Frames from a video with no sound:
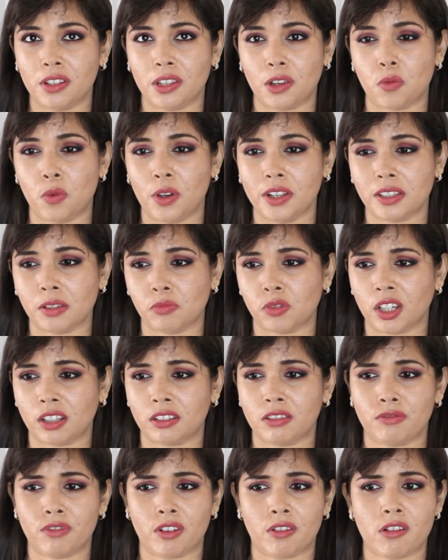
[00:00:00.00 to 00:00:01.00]
They're quite
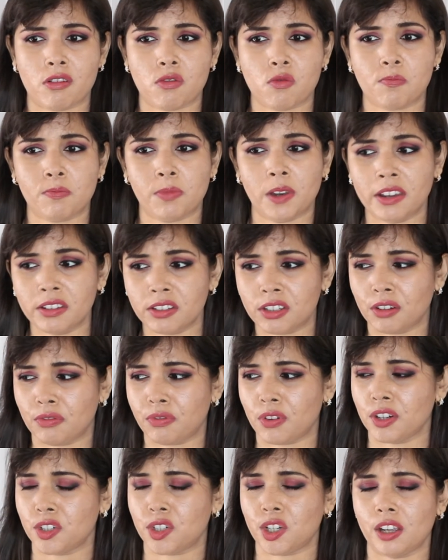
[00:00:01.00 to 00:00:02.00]
subjective. There are plenty of
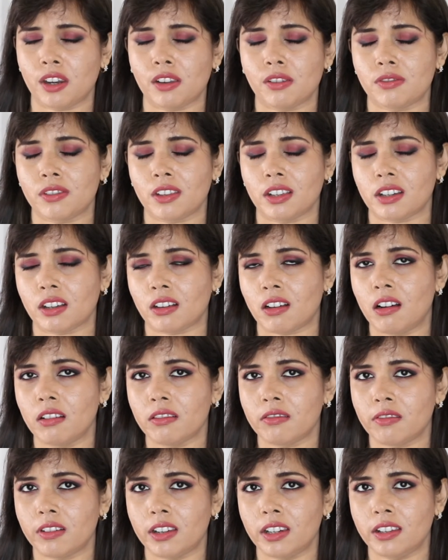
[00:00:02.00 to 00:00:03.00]
eyeshadows that I
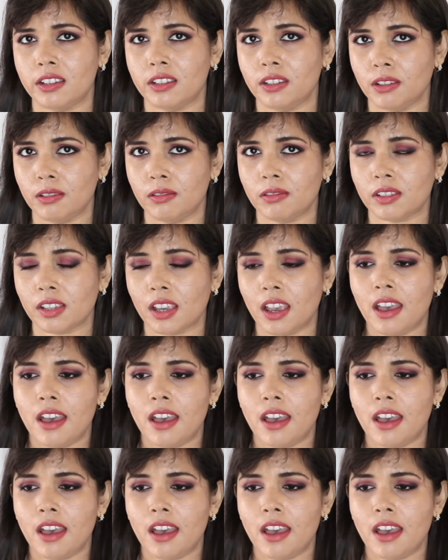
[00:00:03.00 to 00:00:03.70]
can't really use.